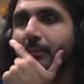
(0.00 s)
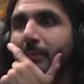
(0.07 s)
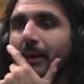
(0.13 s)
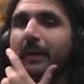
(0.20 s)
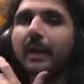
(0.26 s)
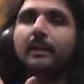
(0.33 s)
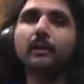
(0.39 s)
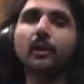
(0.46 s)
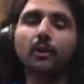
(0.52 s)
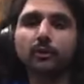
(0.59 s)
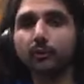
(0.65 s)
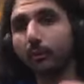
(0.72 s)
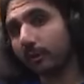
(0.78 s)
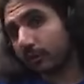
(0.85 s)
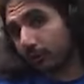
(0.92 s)
But yeah, long
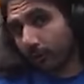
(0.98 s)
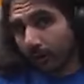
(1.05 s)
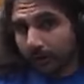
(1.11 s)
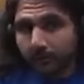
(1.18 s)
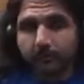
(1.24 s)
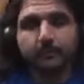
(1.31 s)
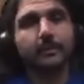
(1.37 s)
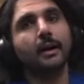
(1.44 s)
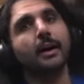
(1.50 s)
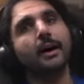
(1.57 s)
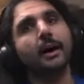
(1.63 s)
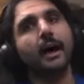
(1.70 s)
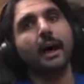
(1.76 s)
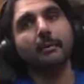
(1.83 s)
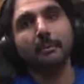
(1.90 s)
story short,
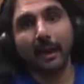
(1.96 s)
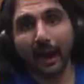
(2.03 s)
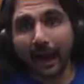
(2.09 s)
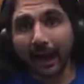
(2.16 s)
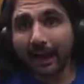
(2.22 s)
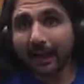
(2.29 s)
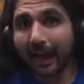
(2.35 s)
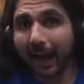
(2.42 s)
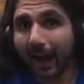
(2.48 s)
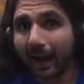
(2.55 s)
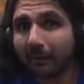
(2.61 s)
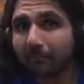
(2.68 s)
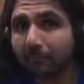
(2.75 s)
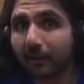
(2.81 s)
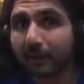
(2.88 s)
uh, I mean, I
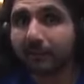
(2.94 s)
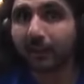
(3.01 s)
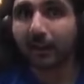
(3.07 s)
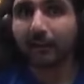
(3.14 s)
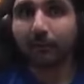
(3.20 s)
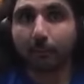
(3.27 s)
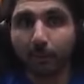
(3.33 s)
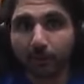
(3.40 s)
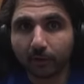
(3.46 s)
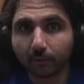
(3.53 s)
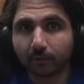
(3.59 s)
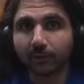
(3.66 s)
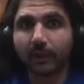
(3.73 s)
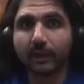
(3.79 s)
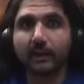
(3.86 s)
I'm excited for Burning
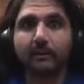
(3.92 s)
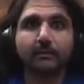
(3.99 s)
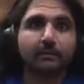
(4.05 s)
Crusade.